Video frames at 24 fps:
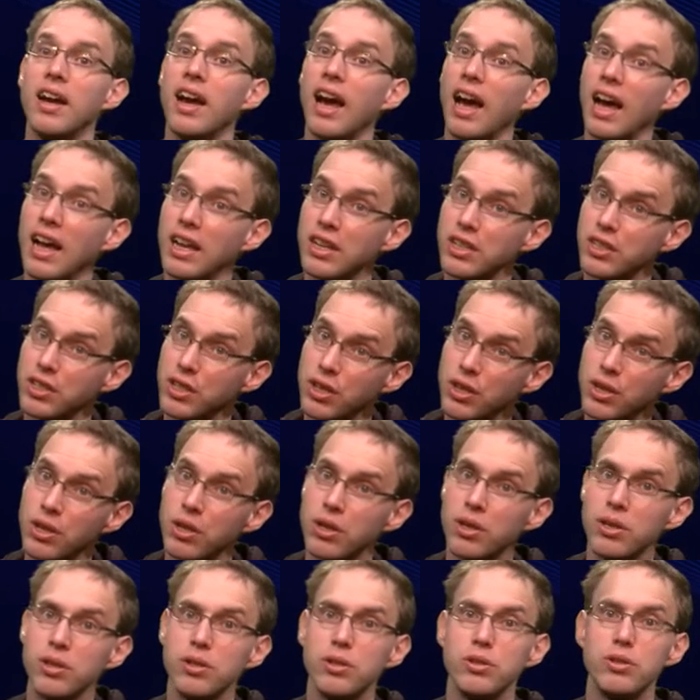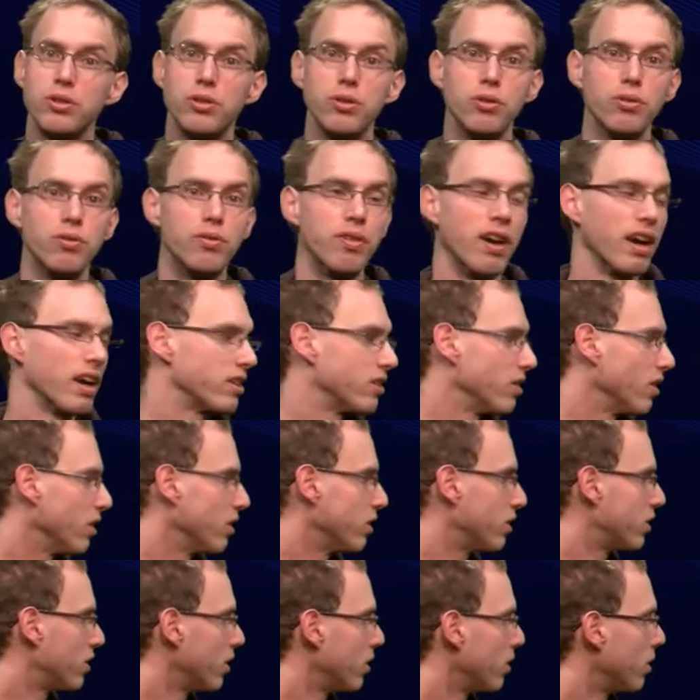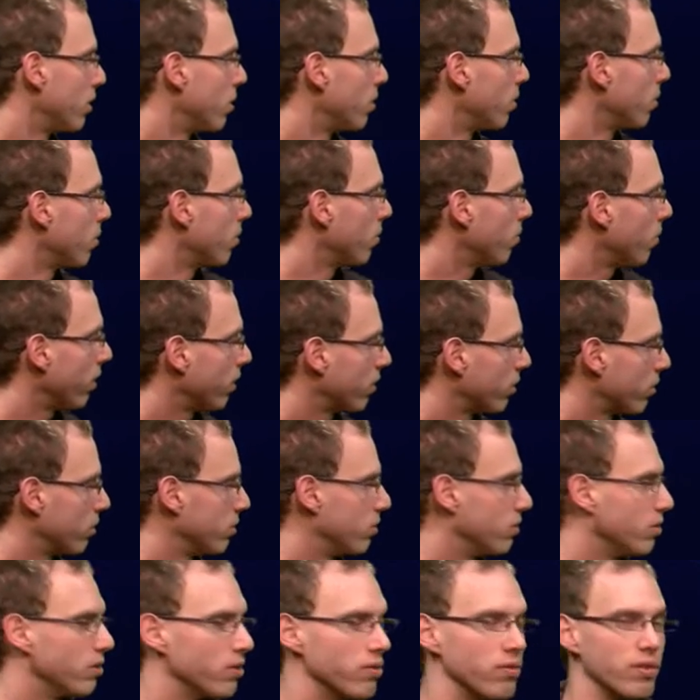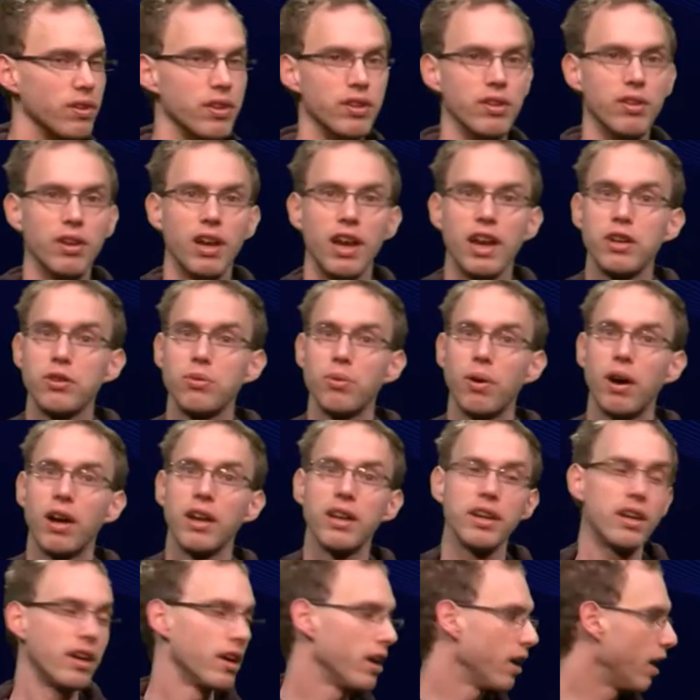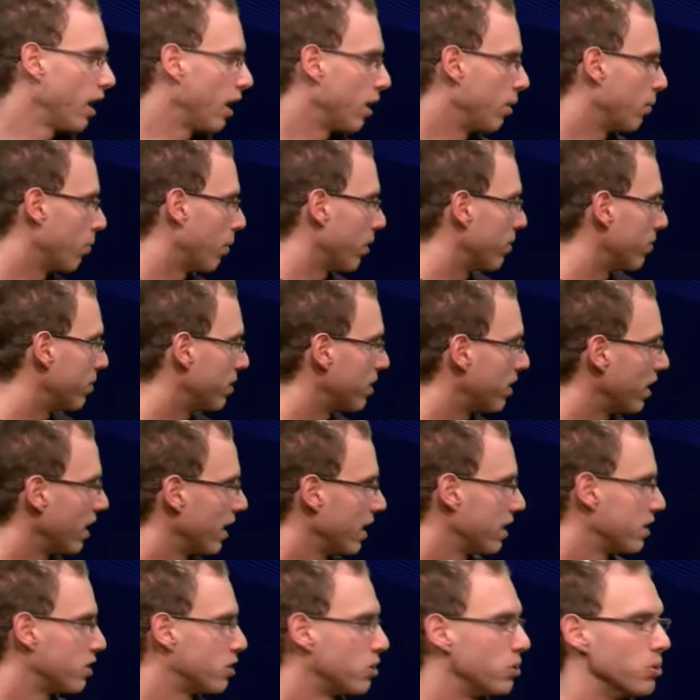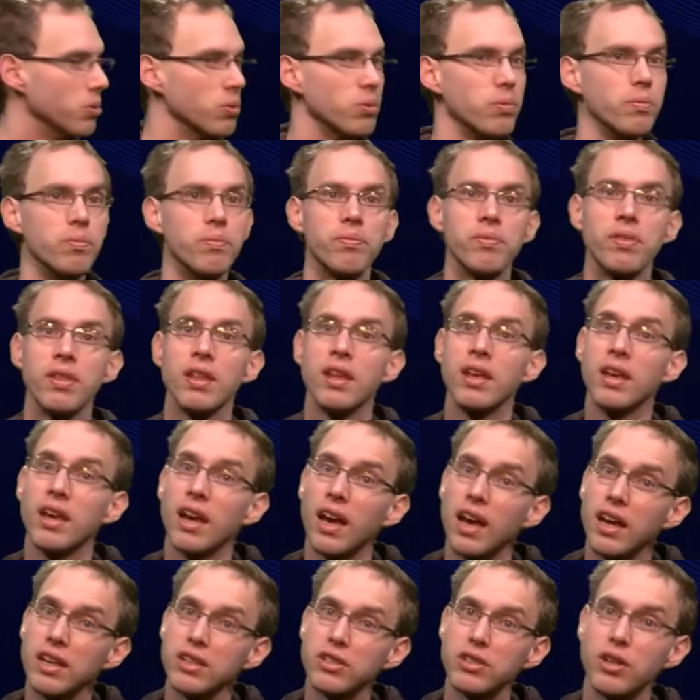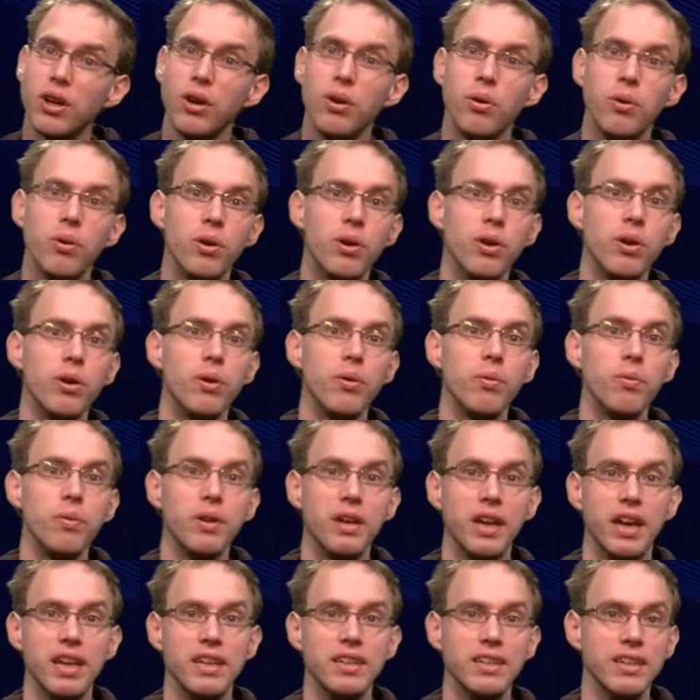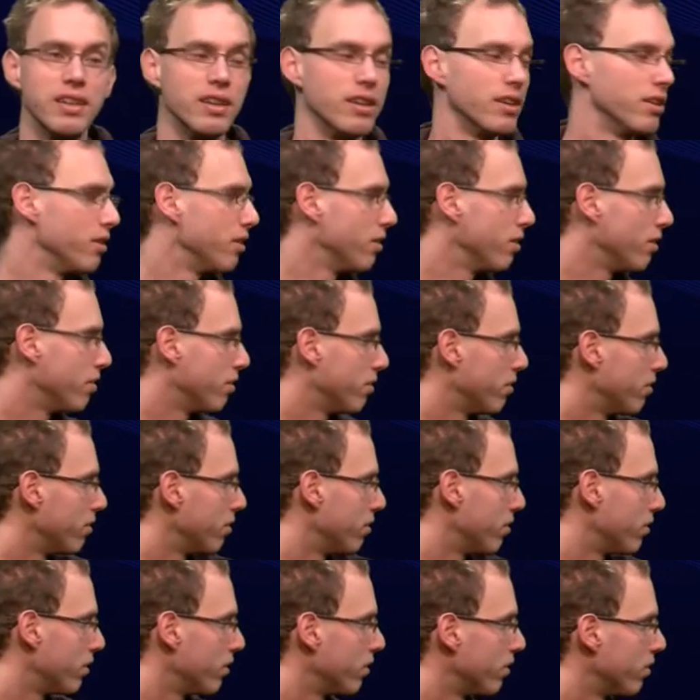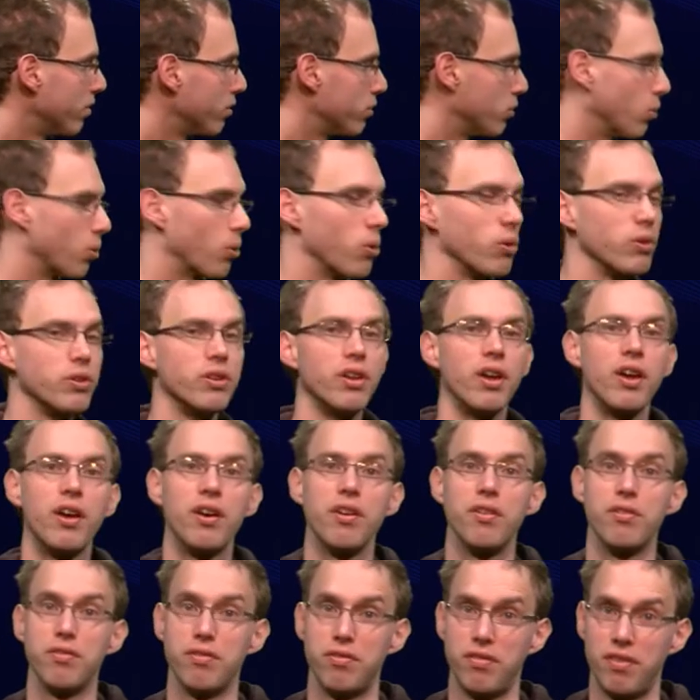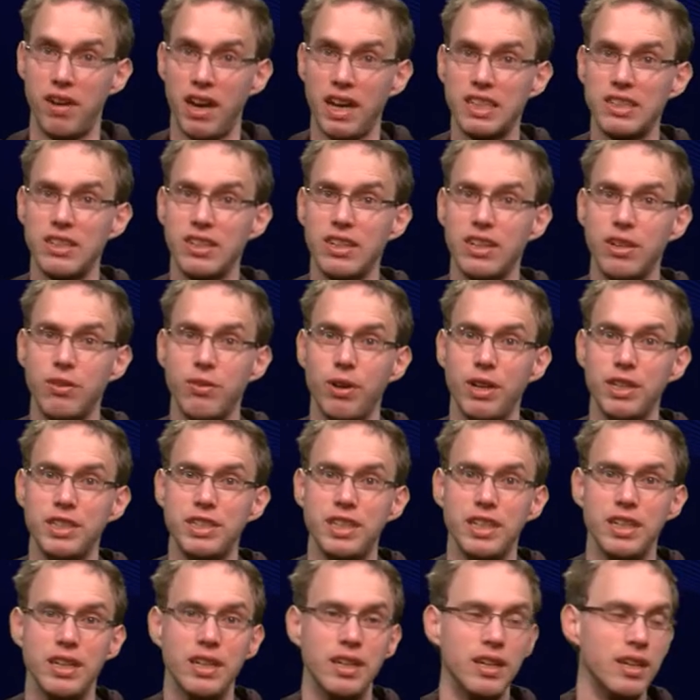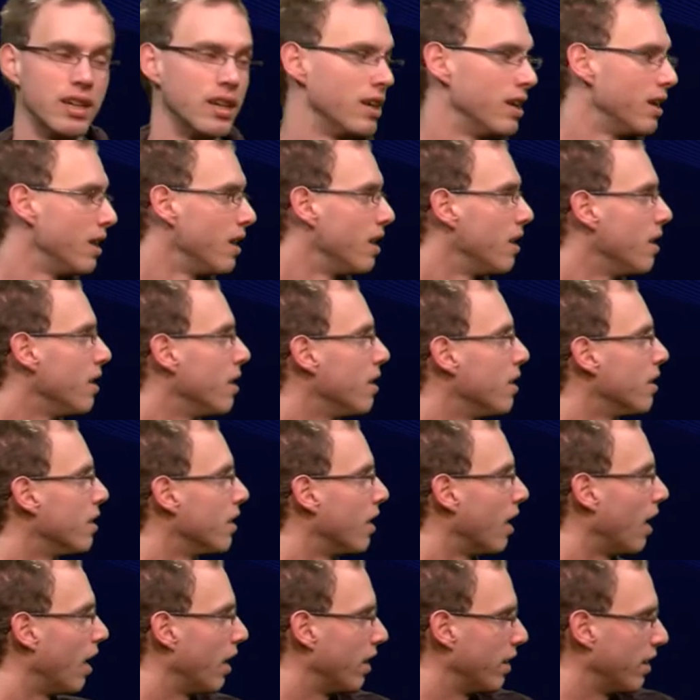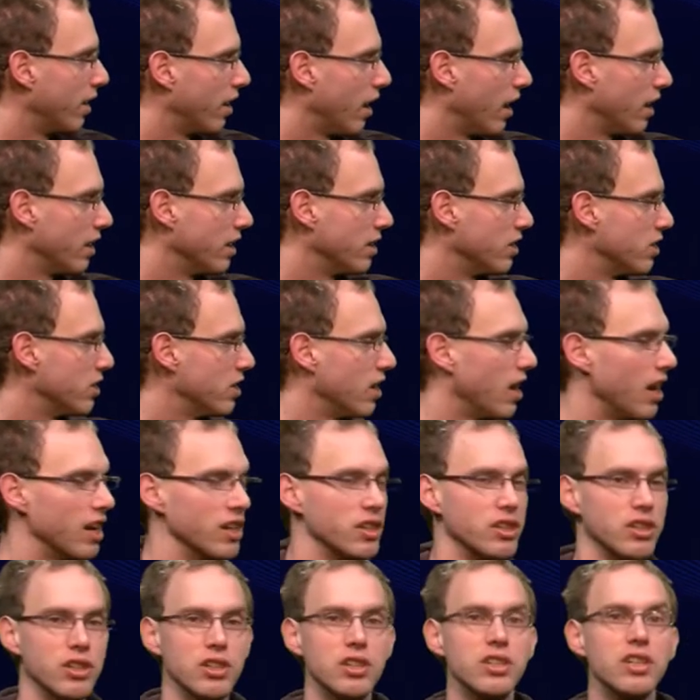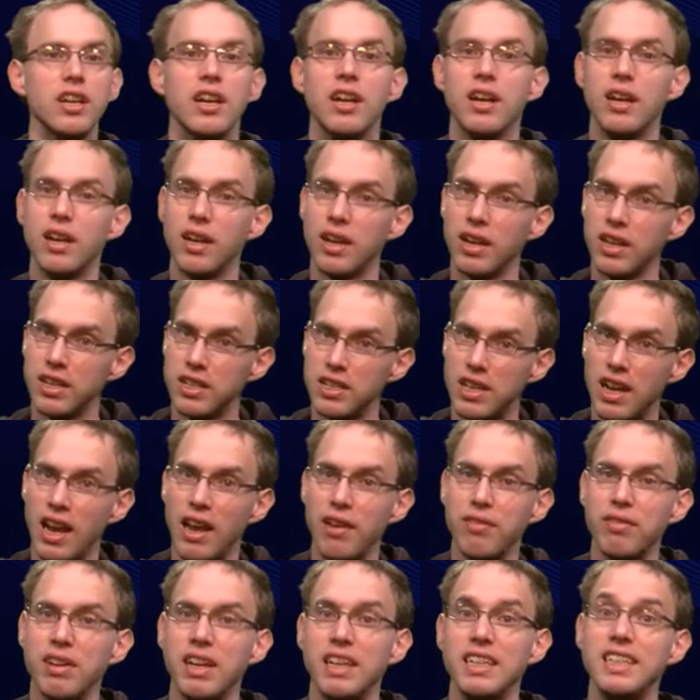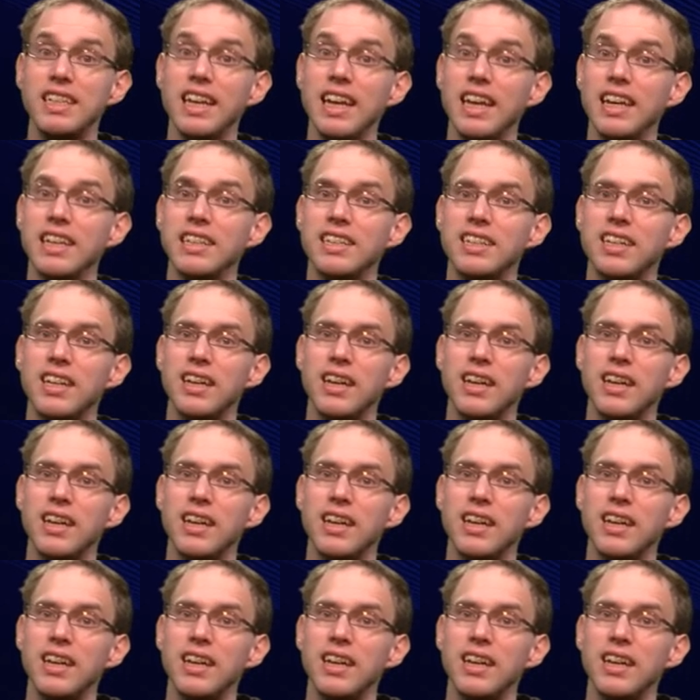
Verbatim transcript: as two vectors, one with the x1 and one with the x2. And so we get the so-called vector equation. And the right-hand side just is left as it is.